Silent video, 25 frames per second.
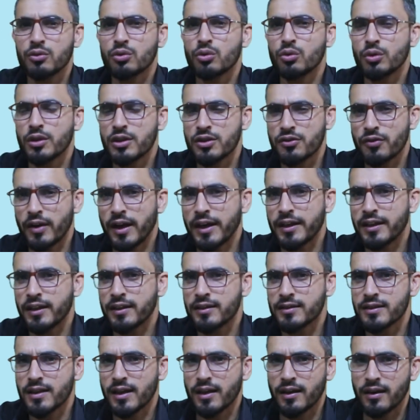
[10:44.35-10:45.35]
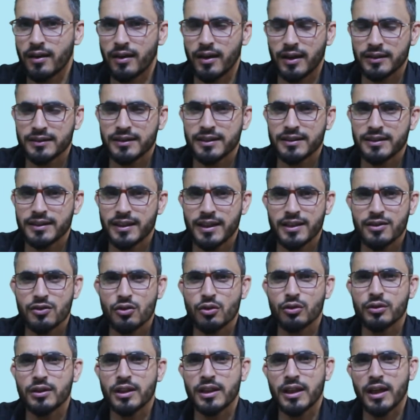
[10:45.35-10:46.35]
through his writings or other things,
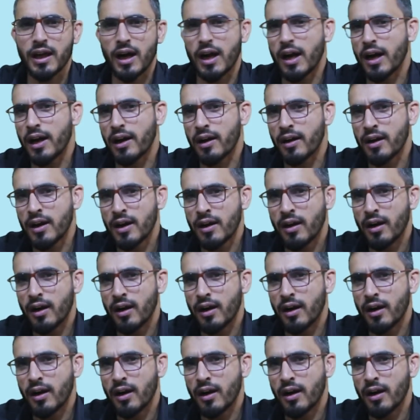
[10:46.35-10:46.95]
they are